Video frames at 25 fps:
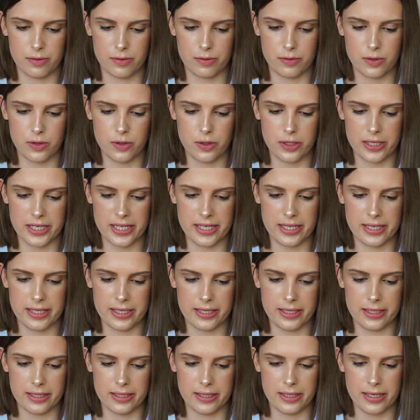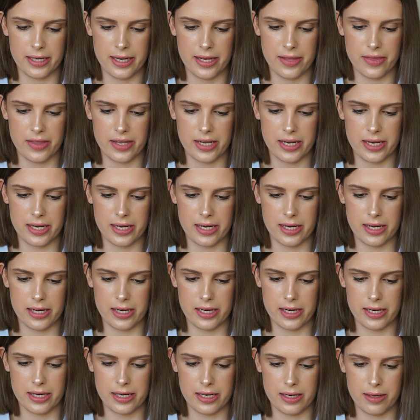40 and
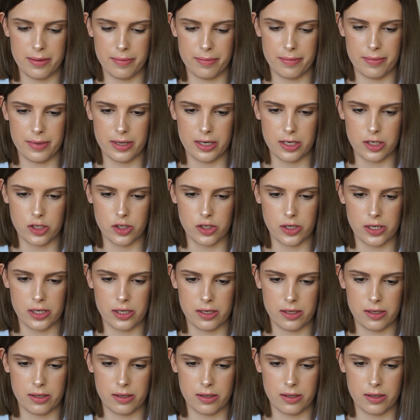then 100.